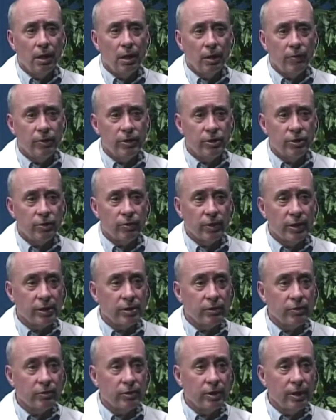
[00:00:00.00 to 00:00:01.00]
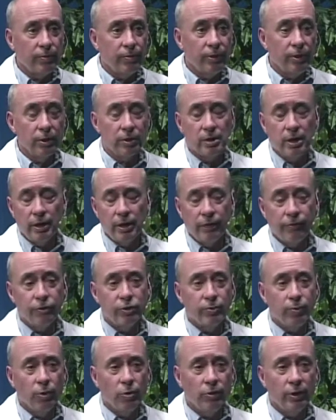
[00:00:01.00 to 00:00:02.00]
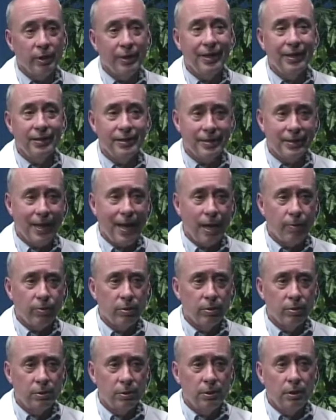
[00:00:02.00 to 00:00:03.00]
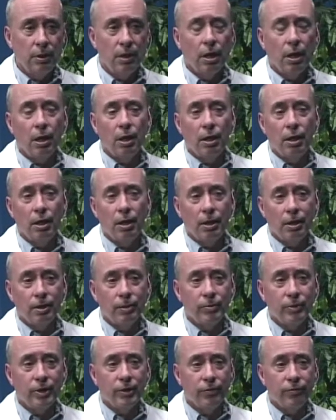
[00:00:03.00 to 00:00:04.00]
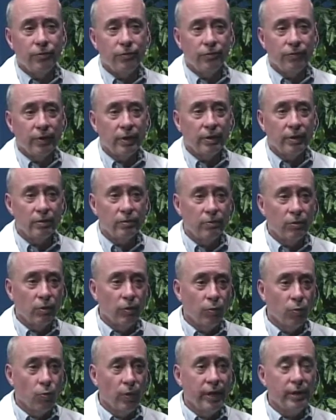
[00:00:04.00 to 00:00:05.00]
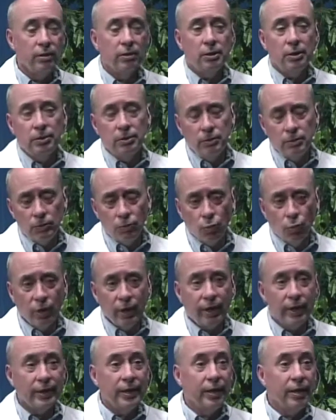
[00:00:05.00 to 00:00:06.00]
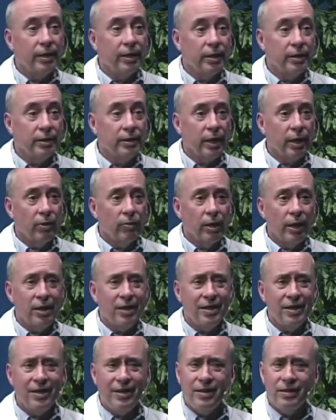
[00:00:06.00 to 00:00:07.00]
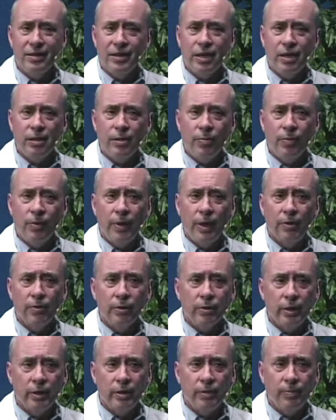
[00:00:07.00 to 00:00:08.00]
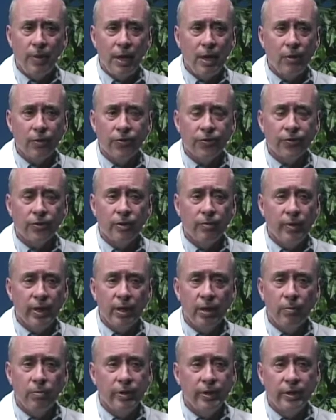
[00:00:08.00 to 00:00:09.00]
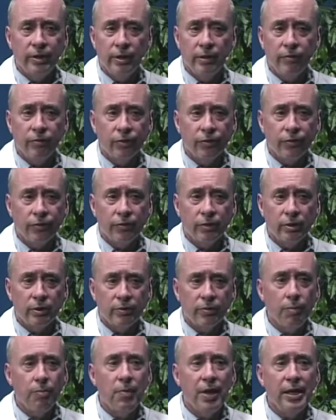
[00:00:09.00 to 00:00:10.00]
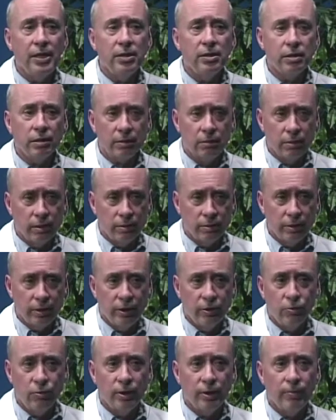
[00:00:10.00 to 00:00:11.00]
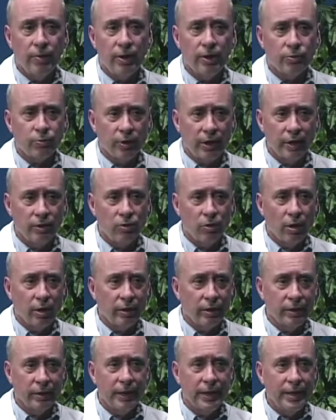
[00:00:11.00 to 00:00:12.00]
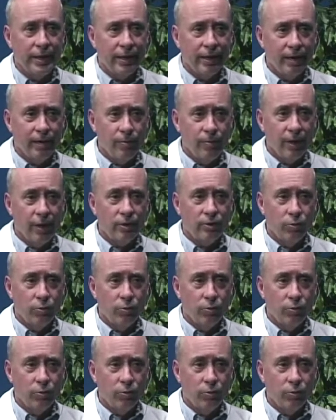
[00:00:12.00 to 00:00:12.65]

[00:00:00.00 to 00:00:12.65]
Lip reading: is stress those type of things. If you're smoking, stop. If you're overweight, work on getting it down. And again, 10 pounds can make a big difference. It's amazing. 10, 20 pounds. We're not talking getting back to